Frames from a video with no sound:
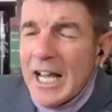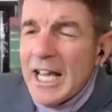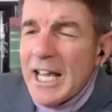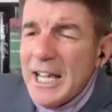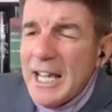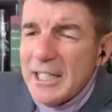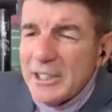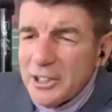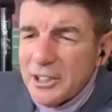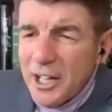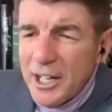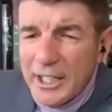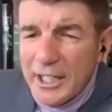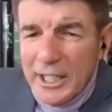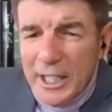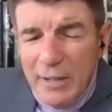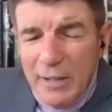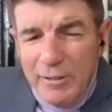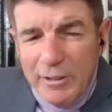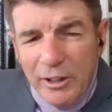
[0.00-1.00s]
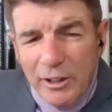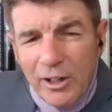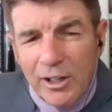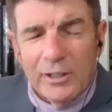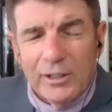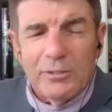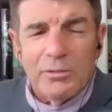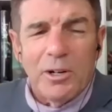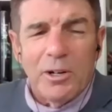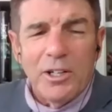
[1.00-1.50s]
he has got to give it
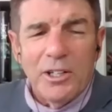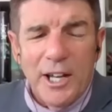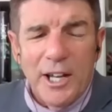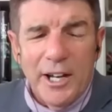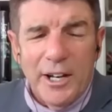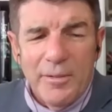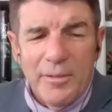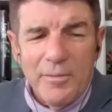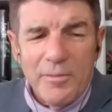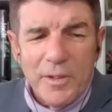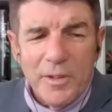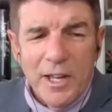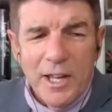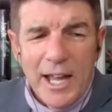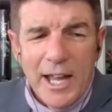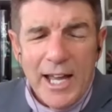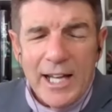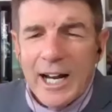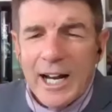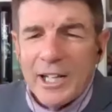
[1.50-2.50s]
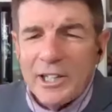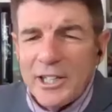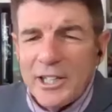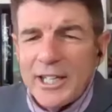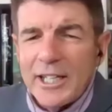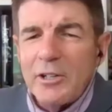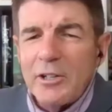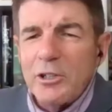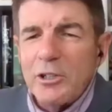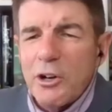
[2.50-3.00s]
all right now, and I
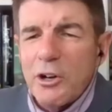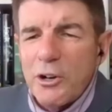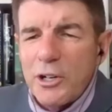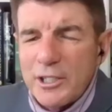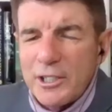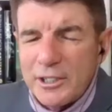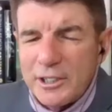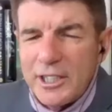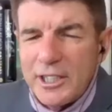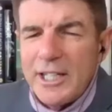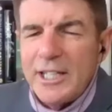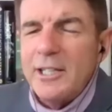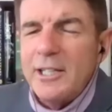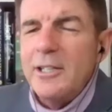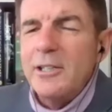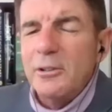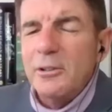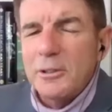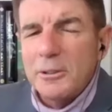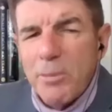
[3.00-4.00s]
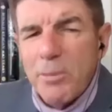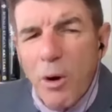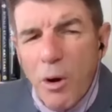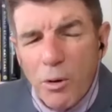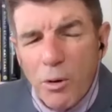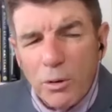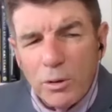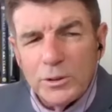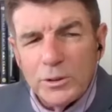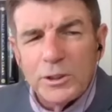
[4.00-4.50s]
think you're going to see those
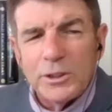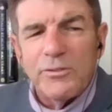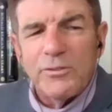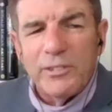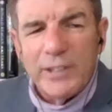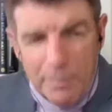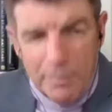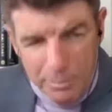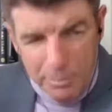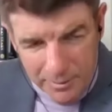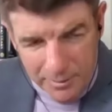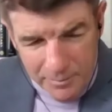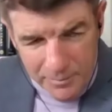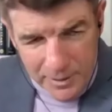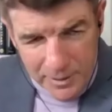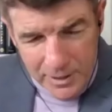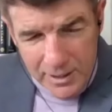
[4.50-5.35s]
polls flip